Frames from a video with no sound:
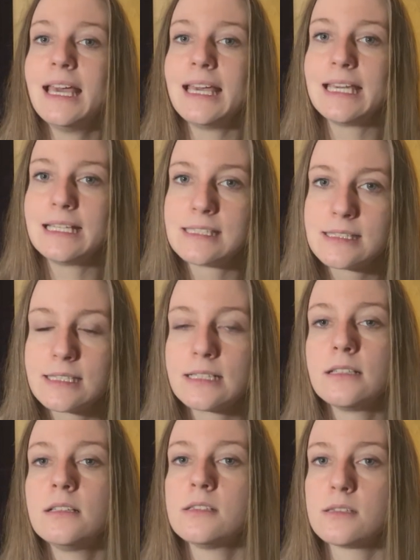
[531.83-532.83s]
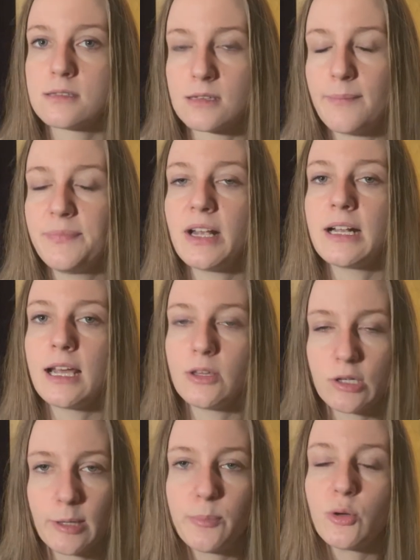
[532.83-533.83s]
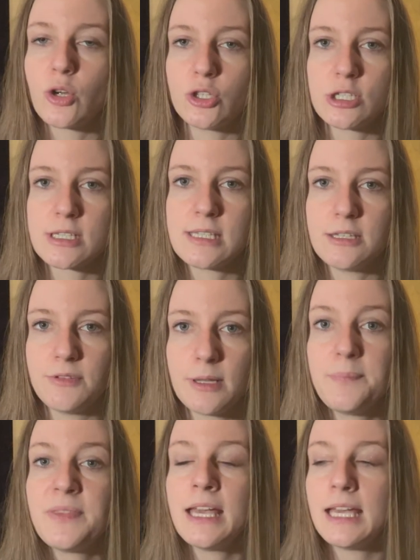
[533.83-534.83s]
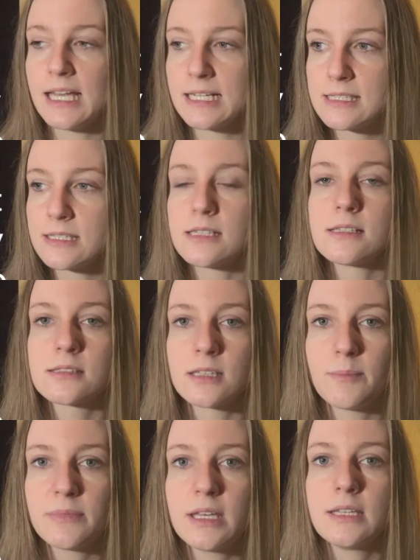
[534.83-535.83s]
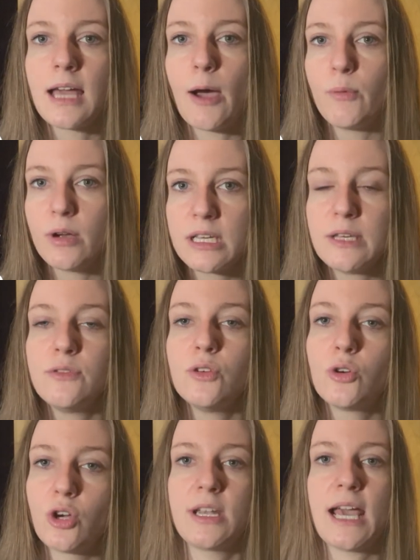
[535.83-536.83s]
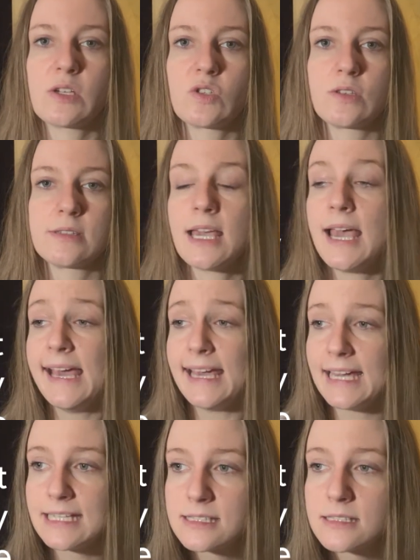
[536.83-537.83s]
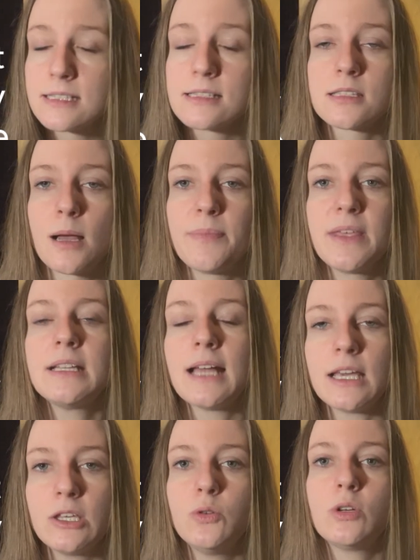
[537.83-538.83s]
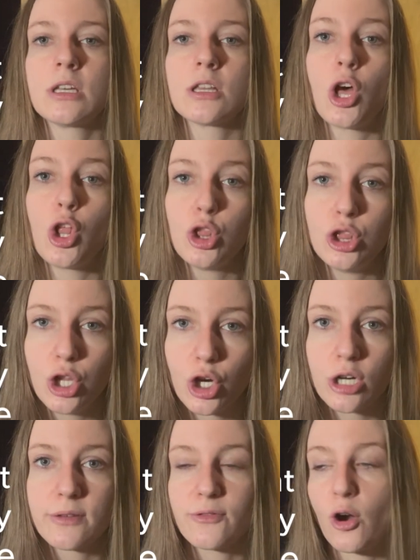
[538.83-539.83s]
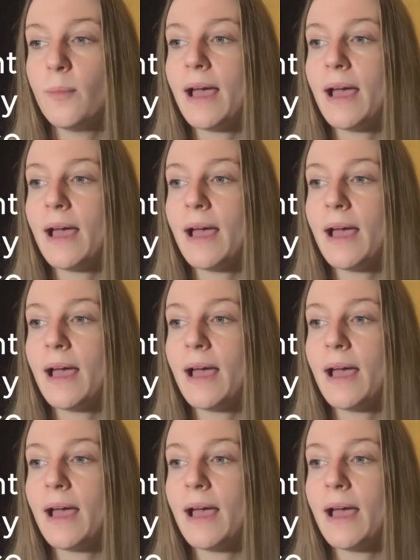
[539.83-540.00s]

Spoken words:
it's still something that you can put on your CV. It's still something that will give you connections. It's still something that you can learn from